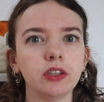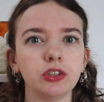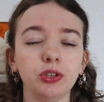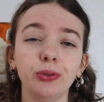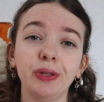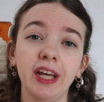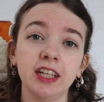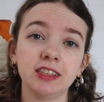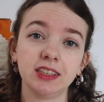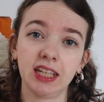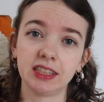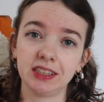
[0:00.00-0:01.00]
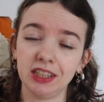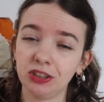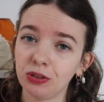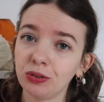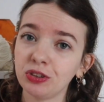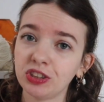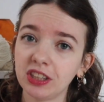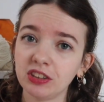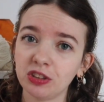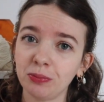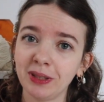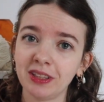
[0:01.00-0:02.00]
to a 62
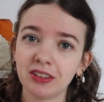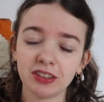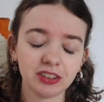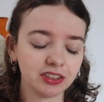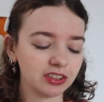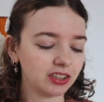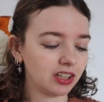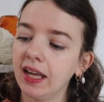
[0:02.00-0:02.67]
centimeters.